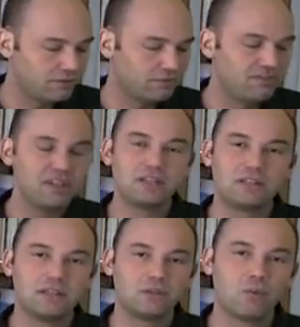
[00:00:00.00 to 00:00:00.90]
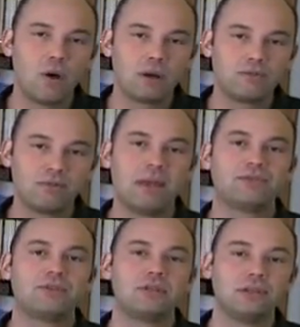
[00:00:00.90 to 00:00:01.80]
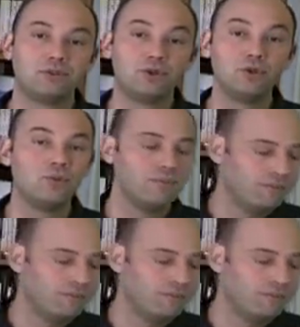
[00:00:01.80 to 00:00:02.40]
from V to T is 1, and from S to T is 2.